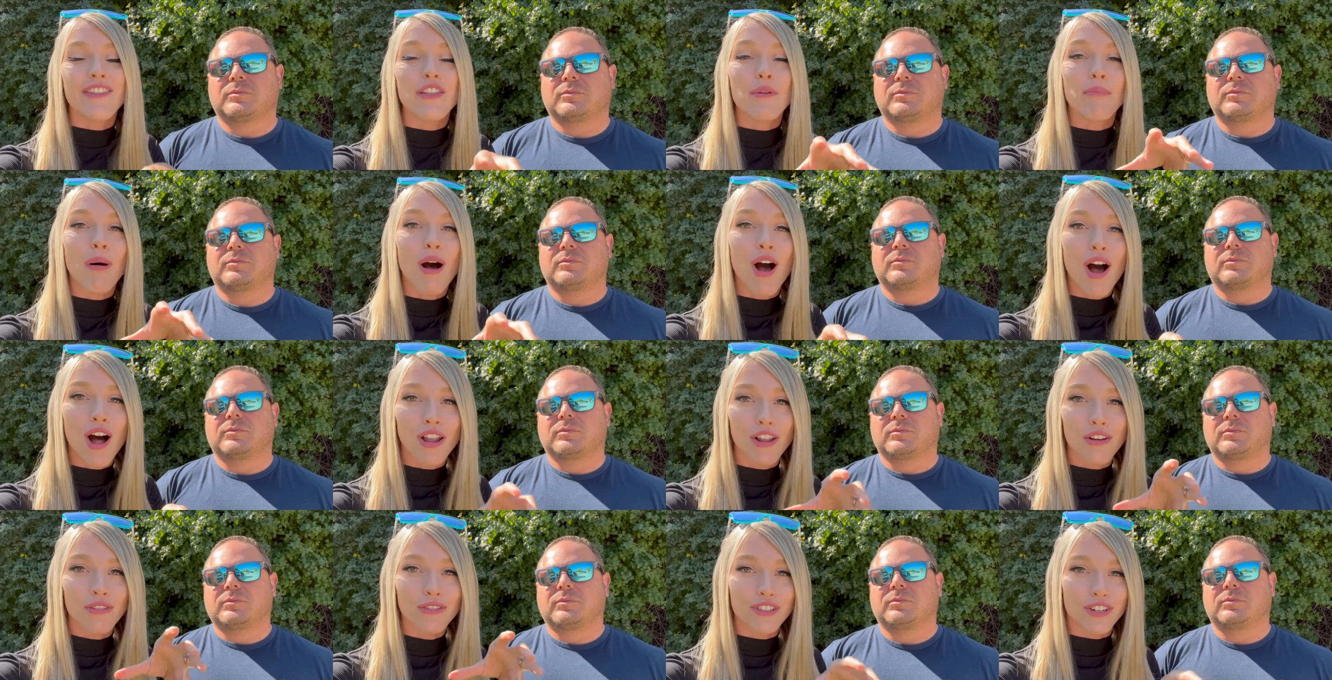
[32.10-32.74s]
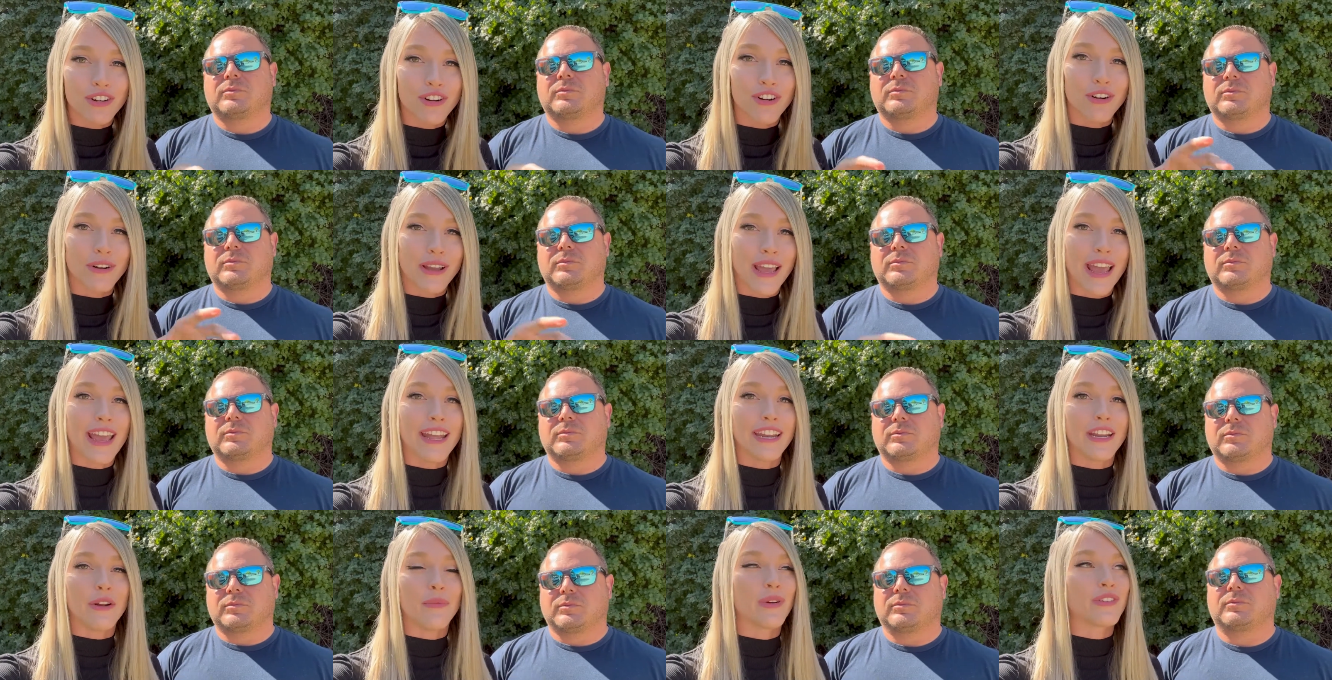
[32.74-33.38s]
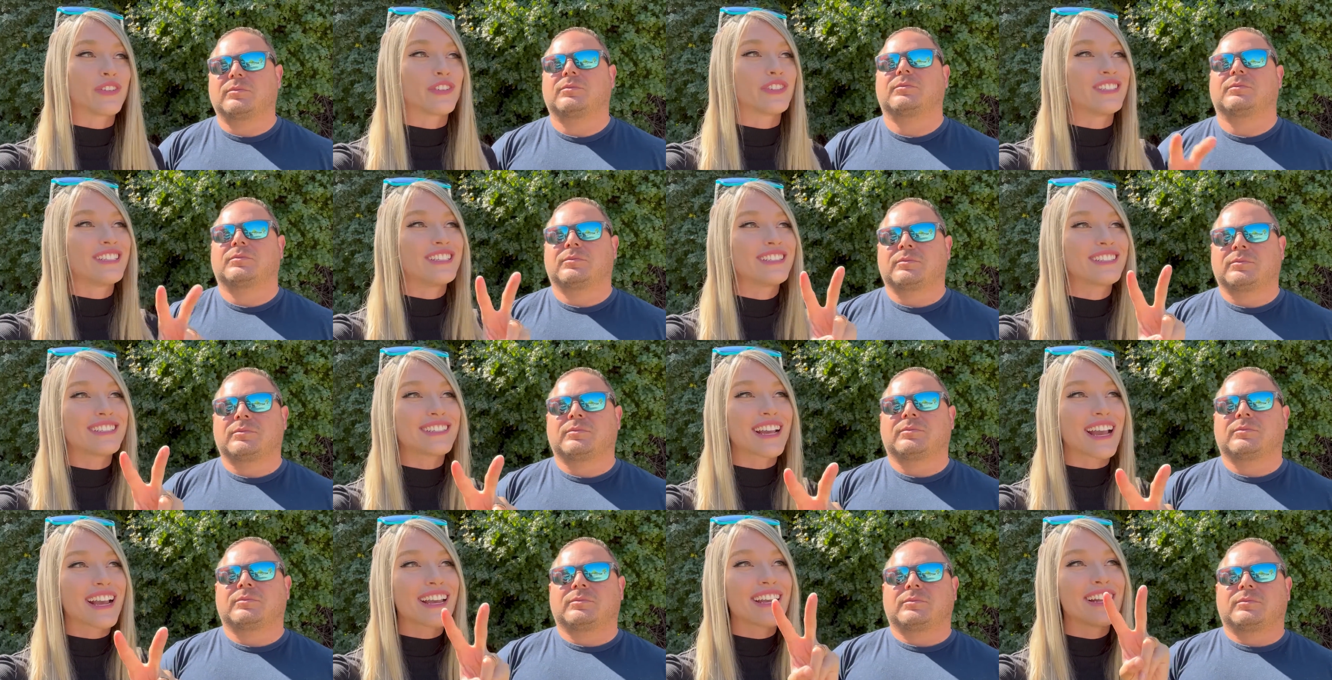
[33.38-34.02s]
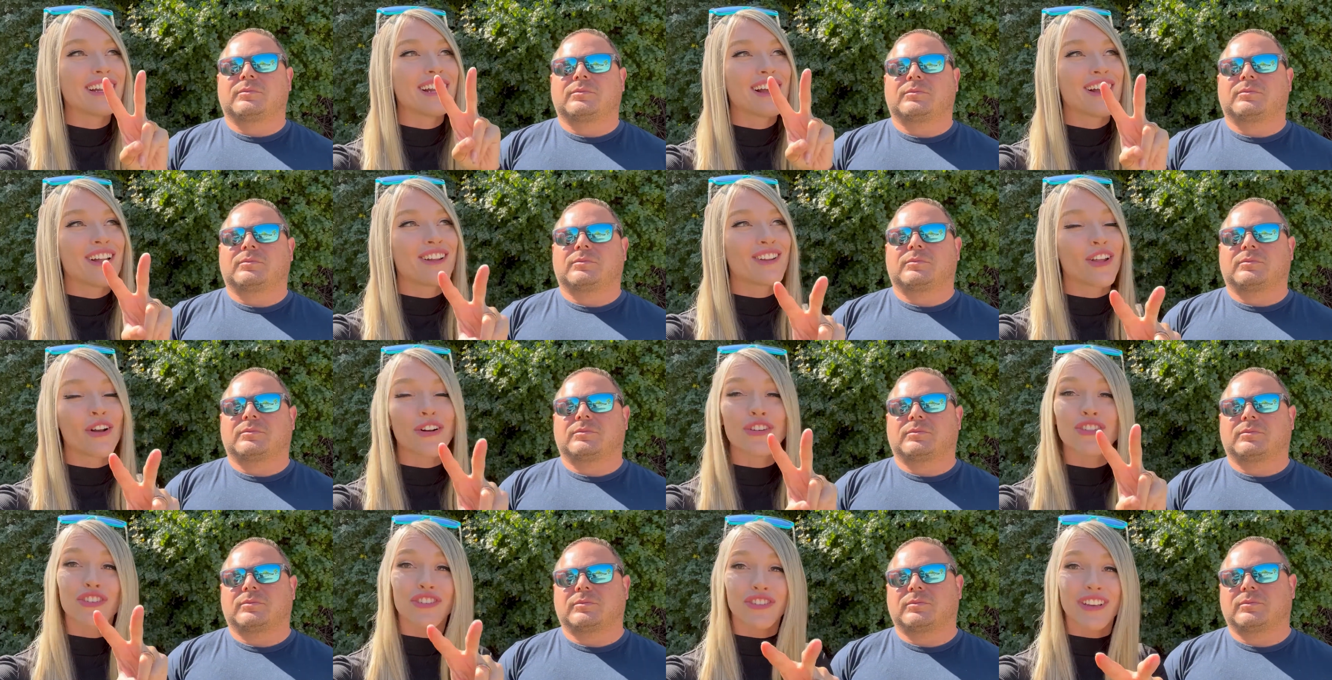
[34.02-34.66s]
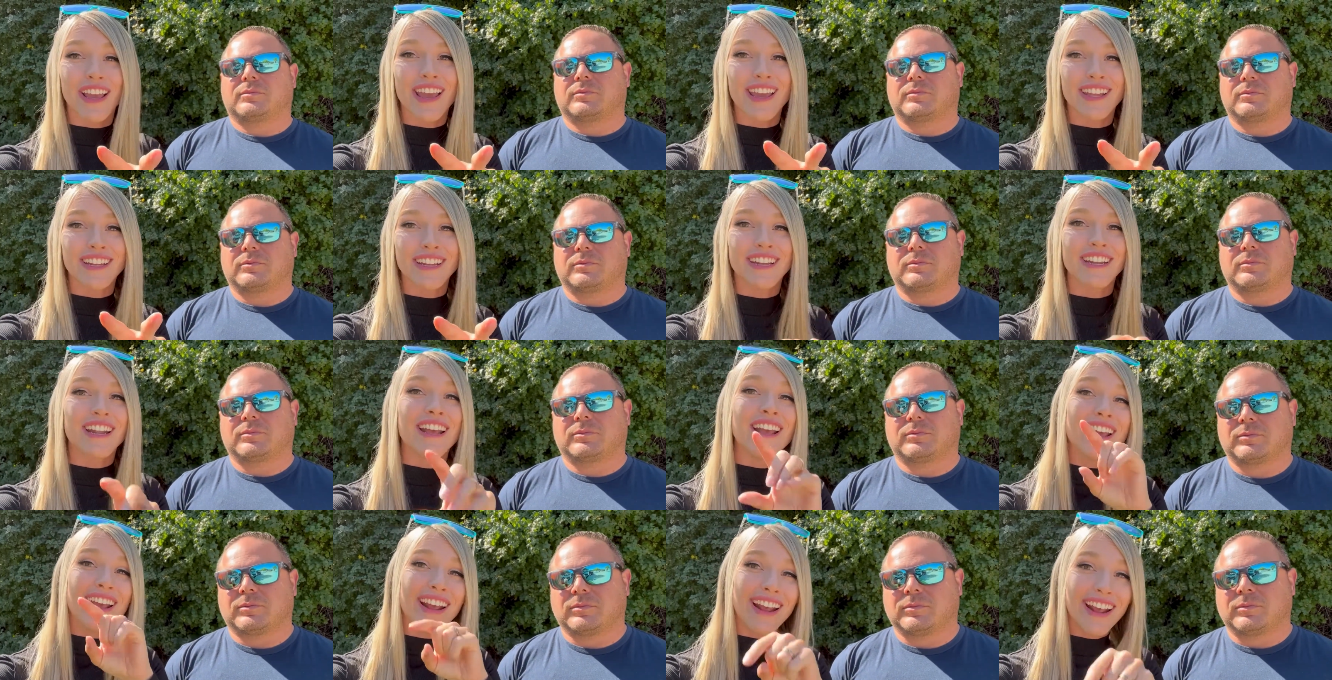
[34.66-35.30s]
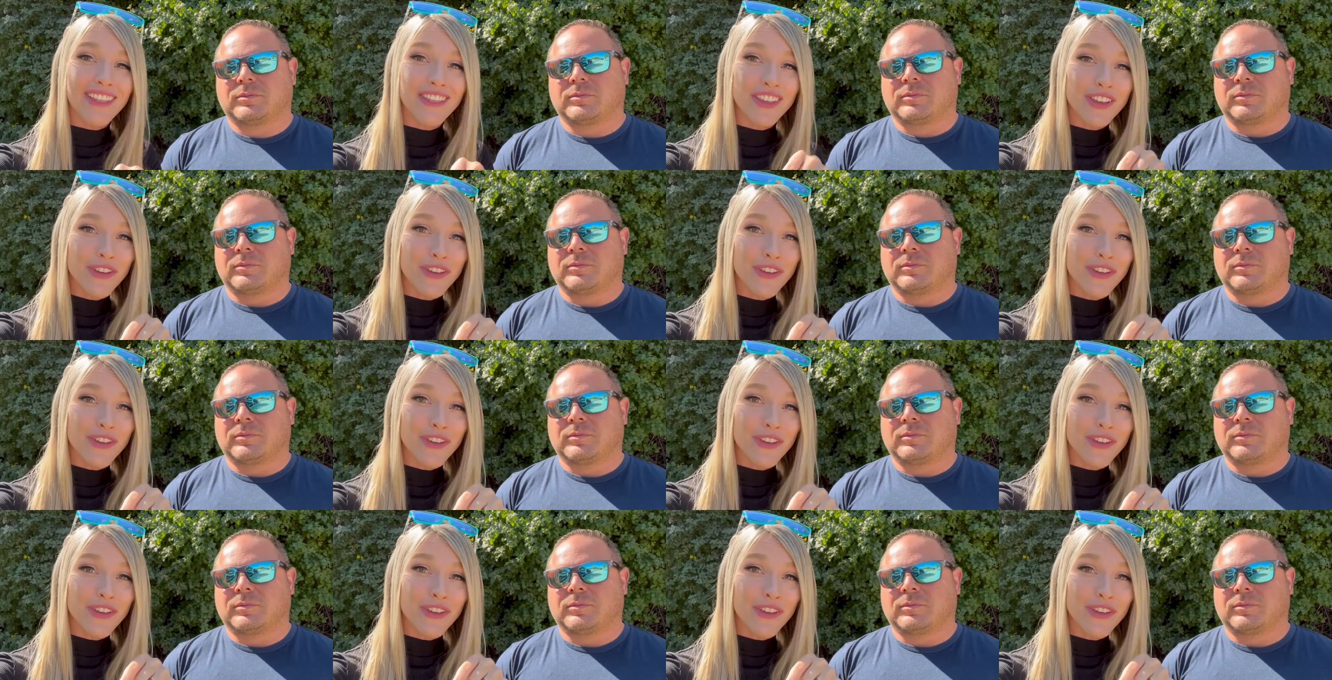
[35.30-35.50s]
Speaker 1: the Palo Duro Canyon, which is the second largest canyon in the